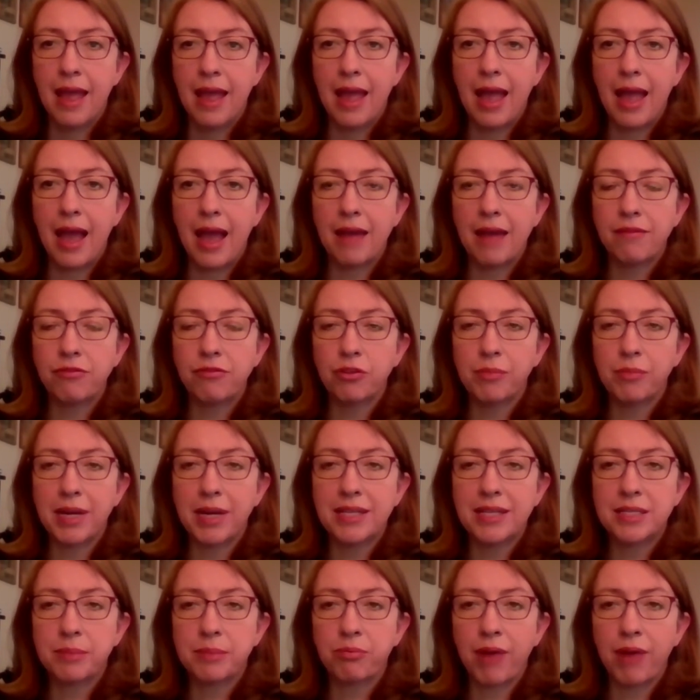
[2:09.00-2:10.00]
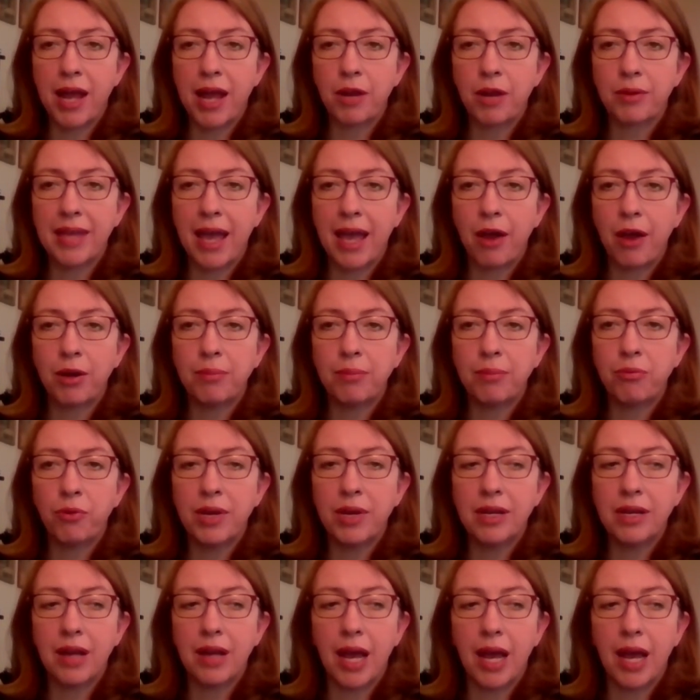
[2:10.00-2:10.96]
And for my soprano counterpoint,